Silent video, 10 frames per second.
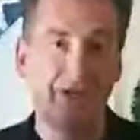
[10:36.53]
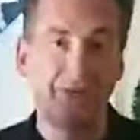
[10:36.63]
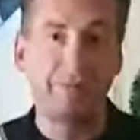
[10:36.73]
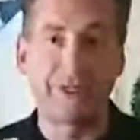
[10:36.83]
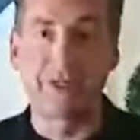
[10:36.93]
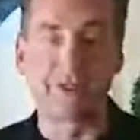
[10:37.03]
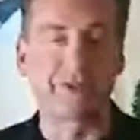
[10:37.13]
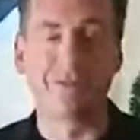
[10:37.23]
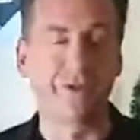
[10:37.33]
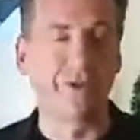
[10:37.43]
because if you
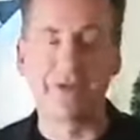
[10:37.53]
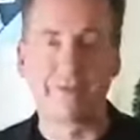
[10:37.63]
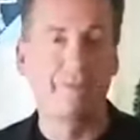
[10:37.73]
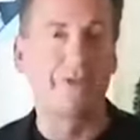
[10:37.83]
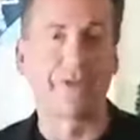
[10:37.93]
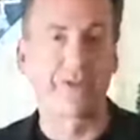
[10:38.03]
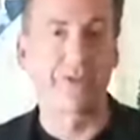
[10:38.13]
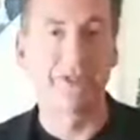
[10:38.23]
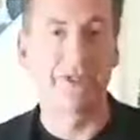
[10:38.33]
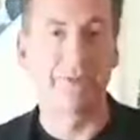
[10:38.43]
don't have a book,
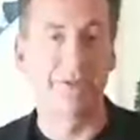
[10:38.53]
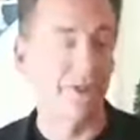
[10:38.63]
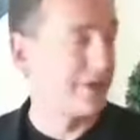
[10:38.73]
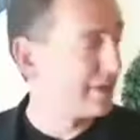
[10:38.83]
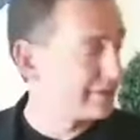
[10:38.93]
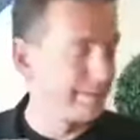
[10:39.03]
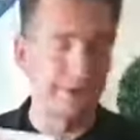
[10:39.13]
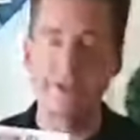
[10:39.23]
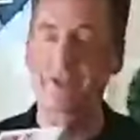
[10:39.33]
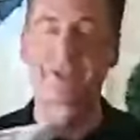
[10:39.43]
and Mitch talks about
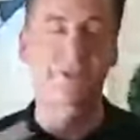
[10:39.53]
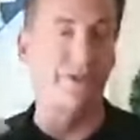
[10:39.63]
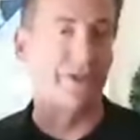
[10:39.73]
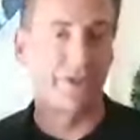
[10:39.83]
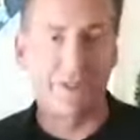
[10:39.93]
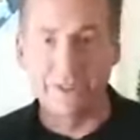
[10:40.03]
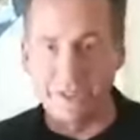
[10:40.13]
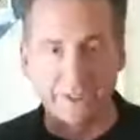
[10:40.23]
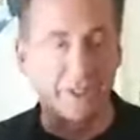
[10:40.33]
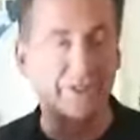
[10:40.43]
this and, and, and
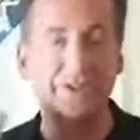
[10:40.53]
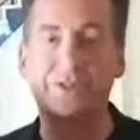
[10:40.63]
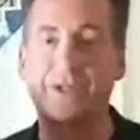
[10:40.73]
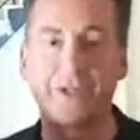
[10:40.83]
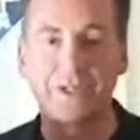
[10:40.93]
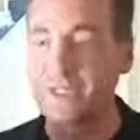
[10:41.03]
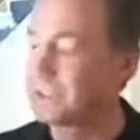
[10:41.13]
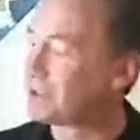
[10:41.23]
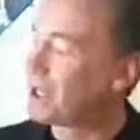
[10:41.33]
lectures on it and teaches it,